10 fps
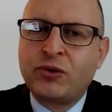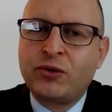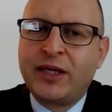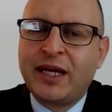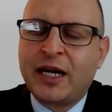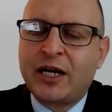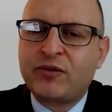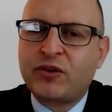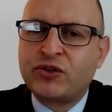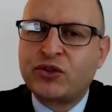who get out
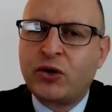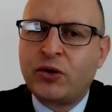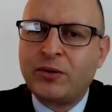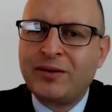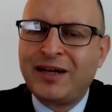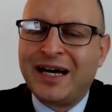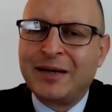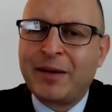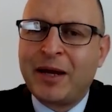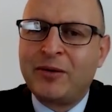of control,
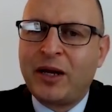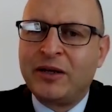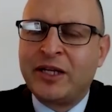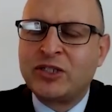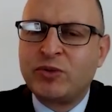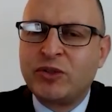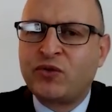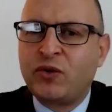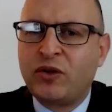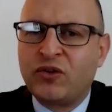and history
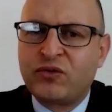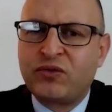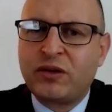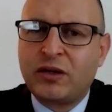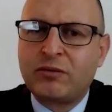is full of